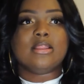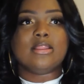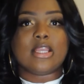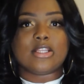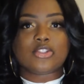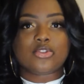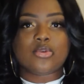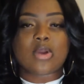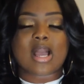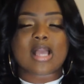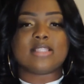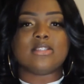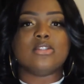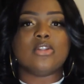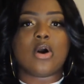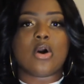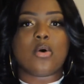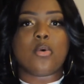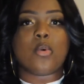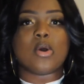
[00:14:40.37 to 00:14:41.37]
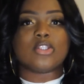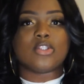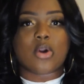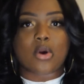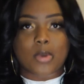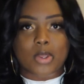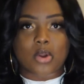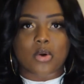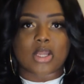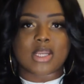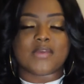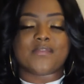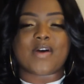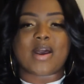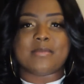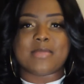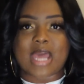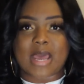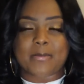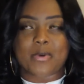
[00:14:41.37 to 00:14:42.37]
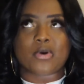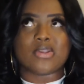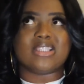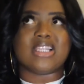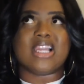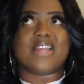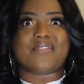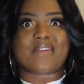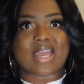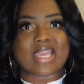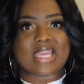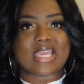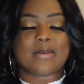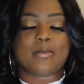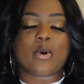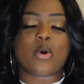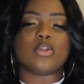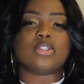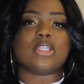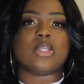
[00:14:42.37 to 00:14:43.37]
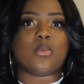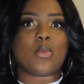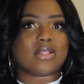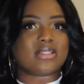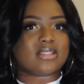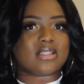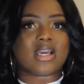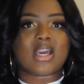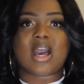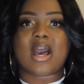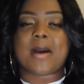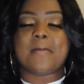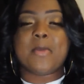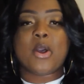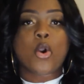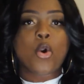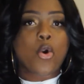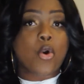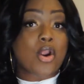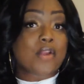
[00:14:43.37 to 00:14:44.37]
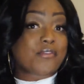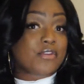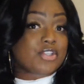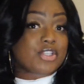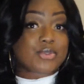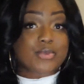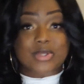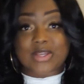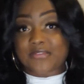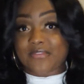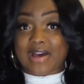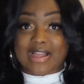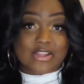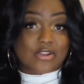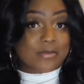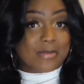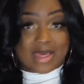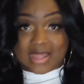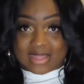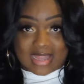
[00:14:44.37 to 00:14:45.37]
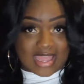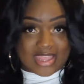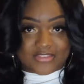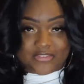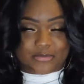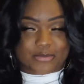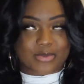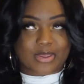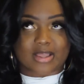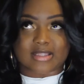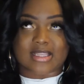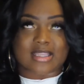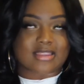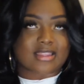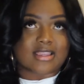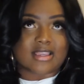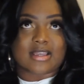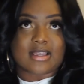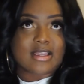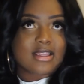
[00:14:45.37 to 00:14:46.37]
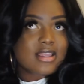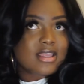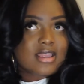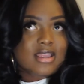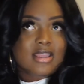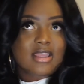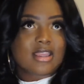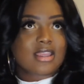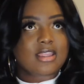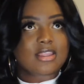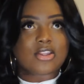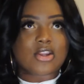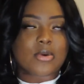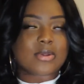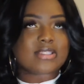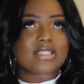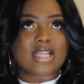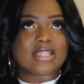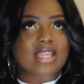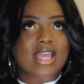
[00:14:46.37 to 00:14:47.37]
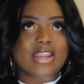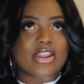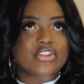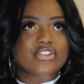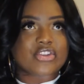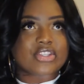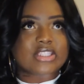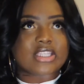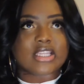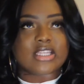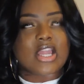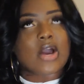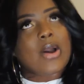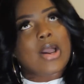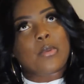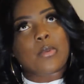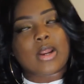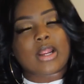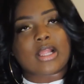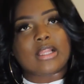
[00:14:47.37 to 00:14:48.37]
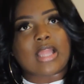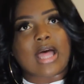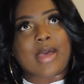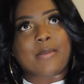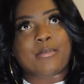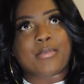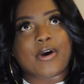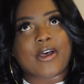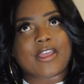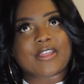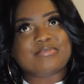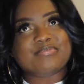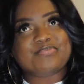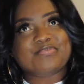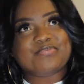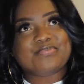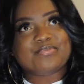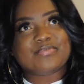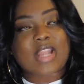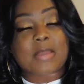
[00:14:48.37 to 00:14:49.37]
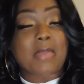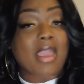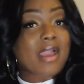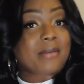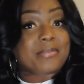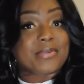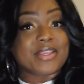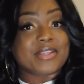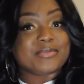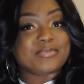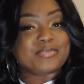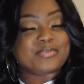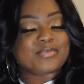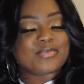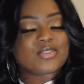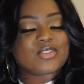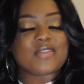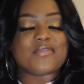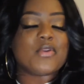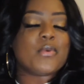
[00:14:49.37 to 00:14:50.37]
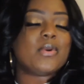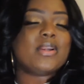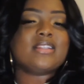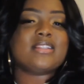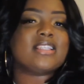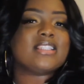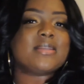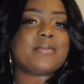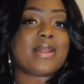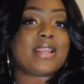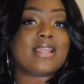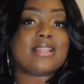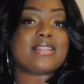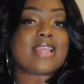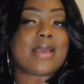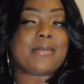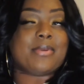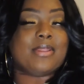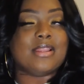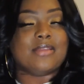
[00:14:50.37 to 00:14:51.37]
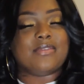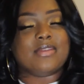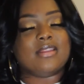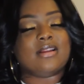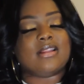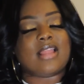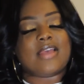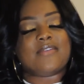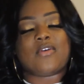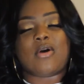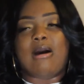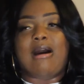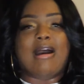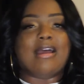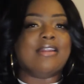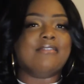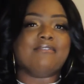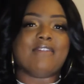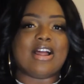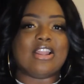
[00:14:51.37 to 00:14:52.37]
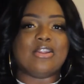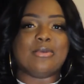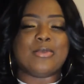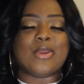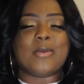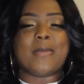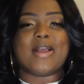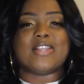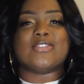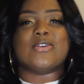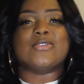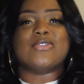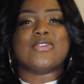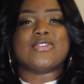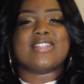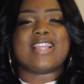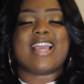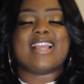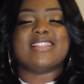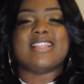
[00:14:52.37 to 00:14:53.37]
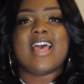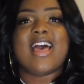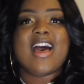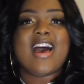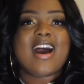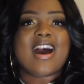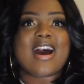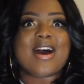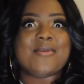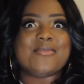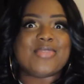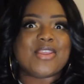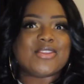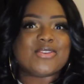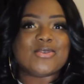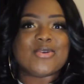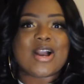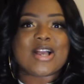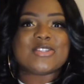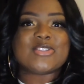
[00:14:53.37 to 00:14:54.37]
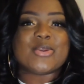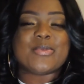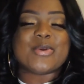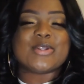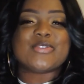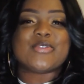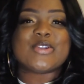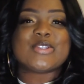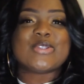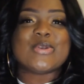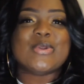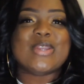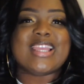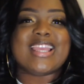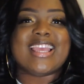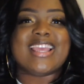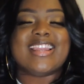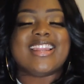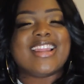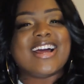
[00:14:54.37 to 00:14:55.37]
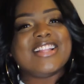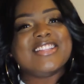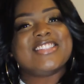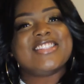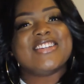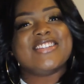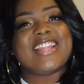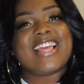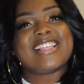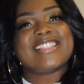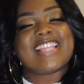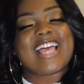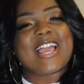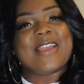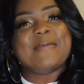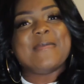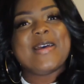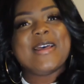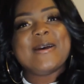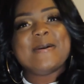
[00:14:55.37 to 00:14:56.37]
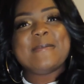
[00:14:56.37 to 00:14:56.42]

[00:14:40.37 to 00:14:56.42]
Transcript: let you guys know what's going on if I'm not posting, if I am posting, what's to come, or if you just want to follow my life, because I think, you know, it's not that interesting. No, I work a lot, but I'm happy. So if you want to see somebody who's happy living their life, go ahead and follow me on my social sites. Thank you guys so much for tuning in, and until next time,